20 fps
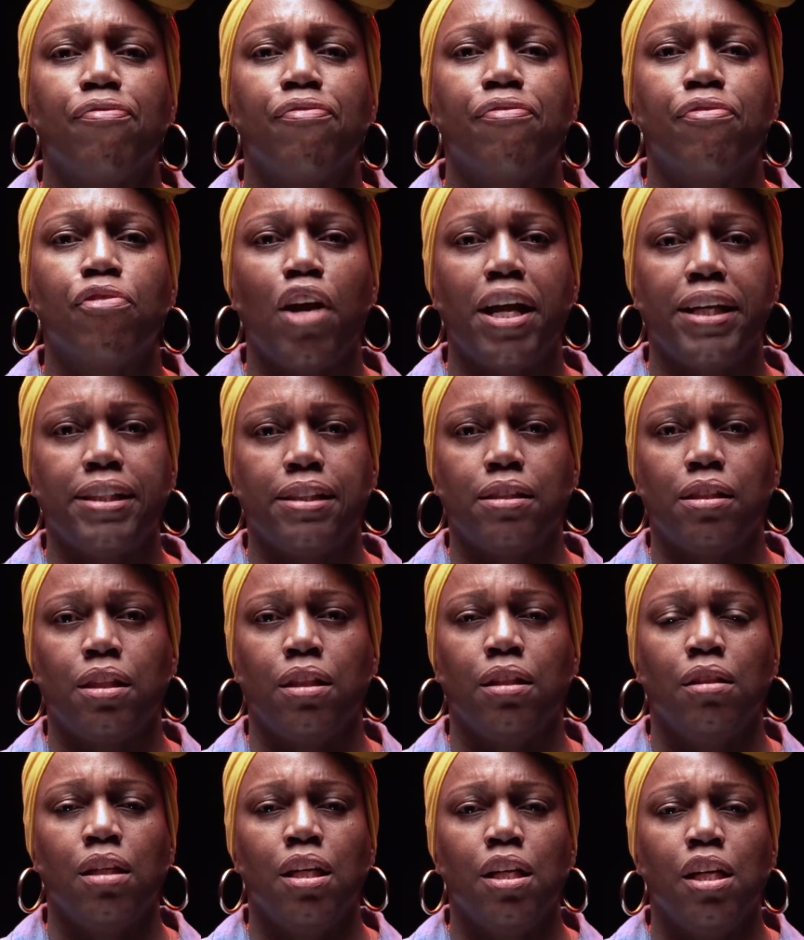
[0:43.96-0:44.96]

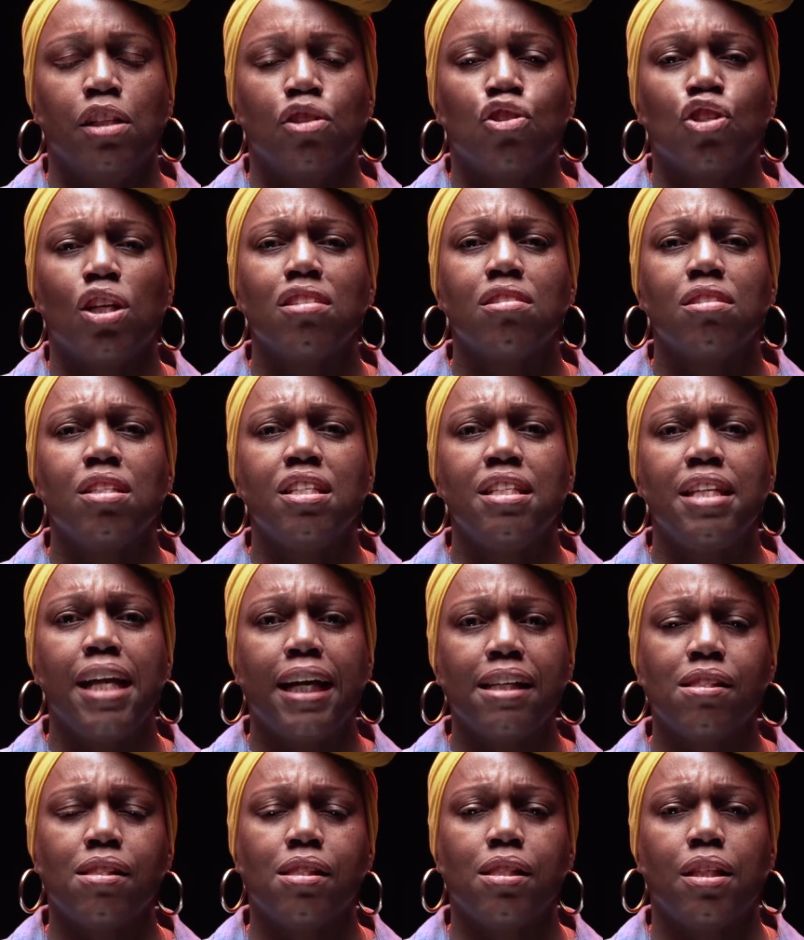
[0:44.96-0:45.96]
friend. Just
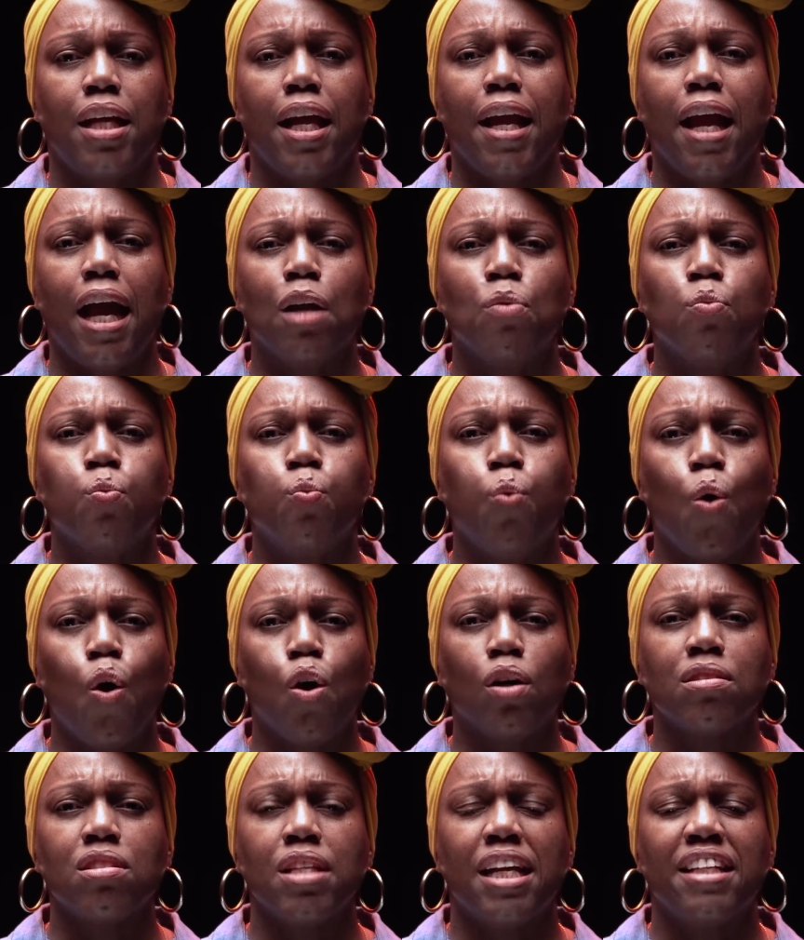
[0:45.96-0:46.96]
yesterday I
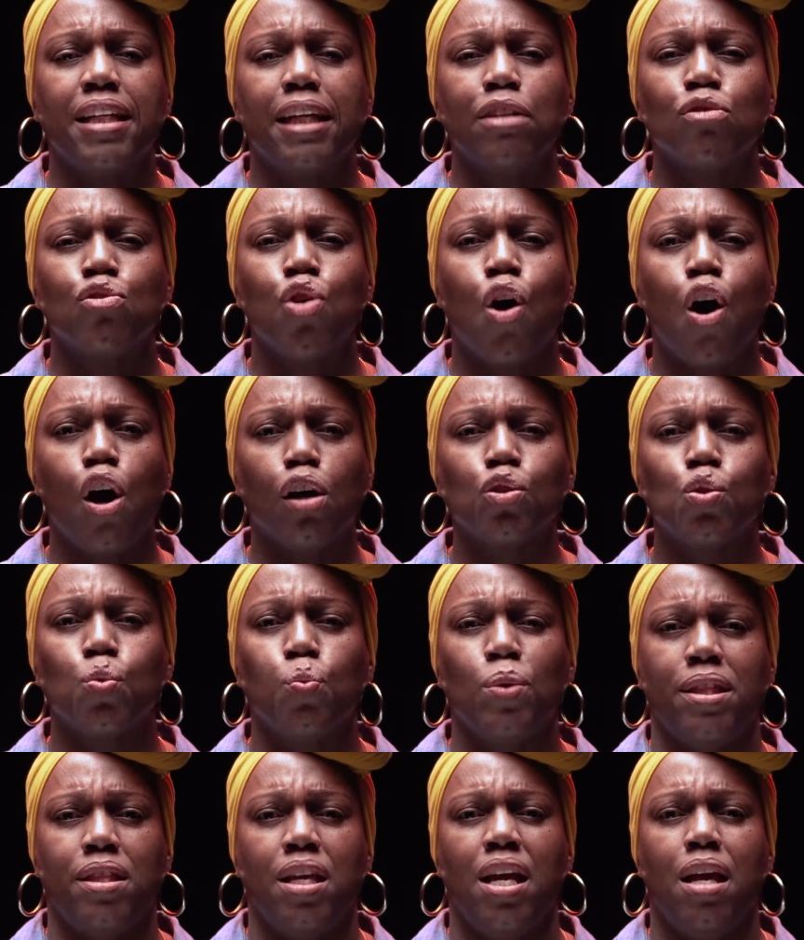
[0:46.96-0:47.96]
walked and I talked
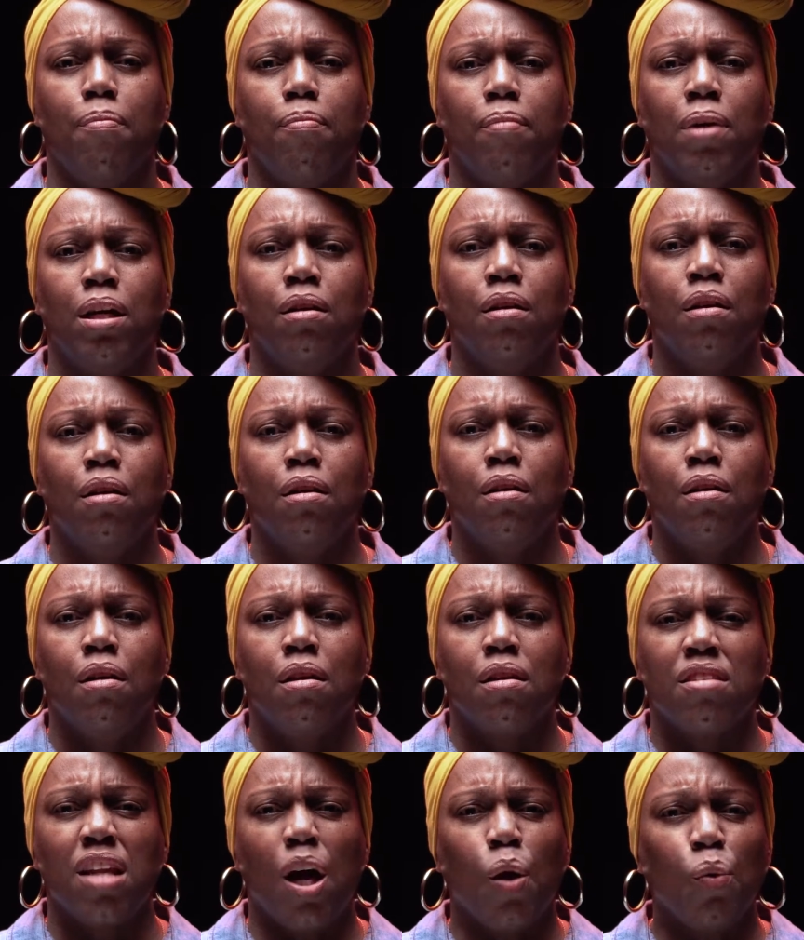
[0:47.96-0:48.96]
with
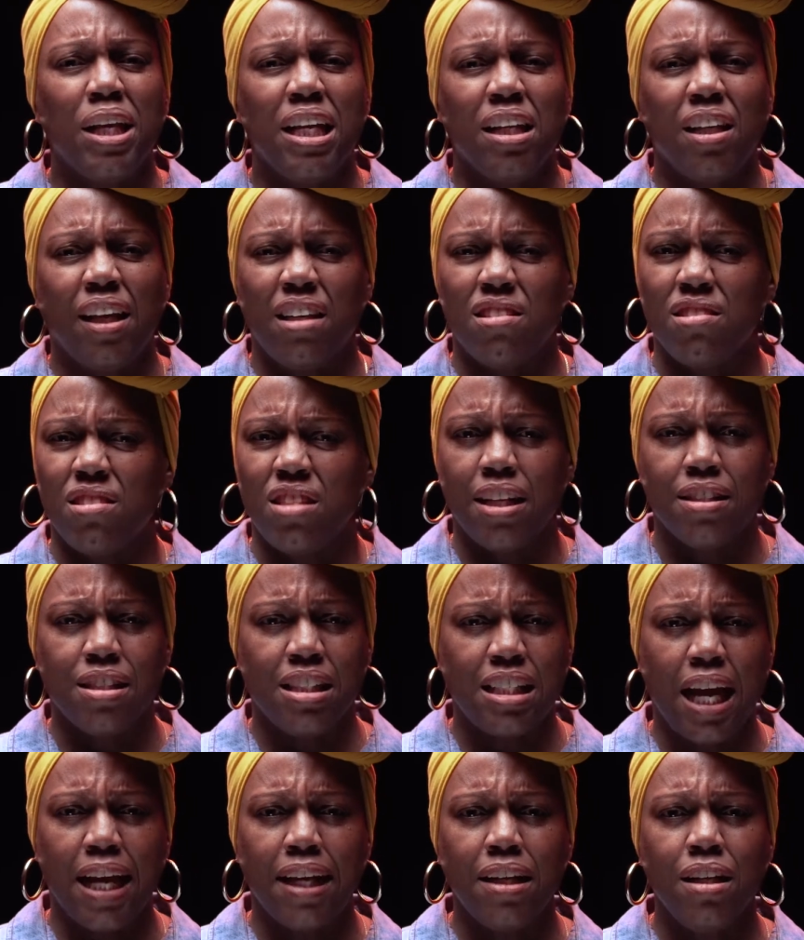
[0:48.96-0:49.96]
him. Now he lays there
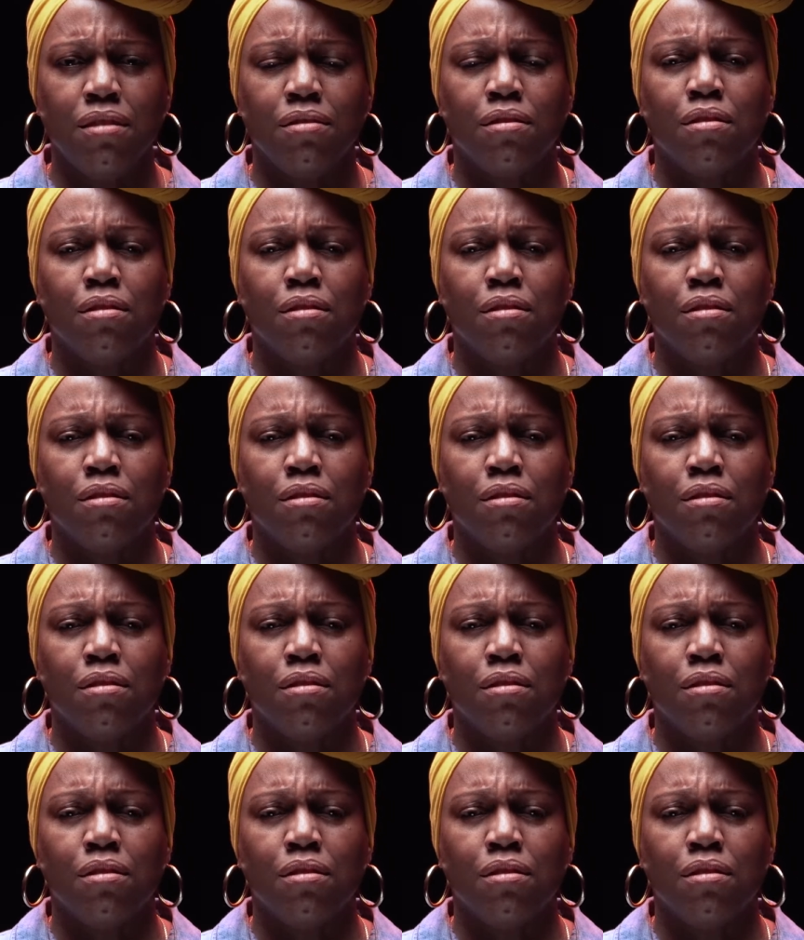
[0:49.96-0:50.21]
dead?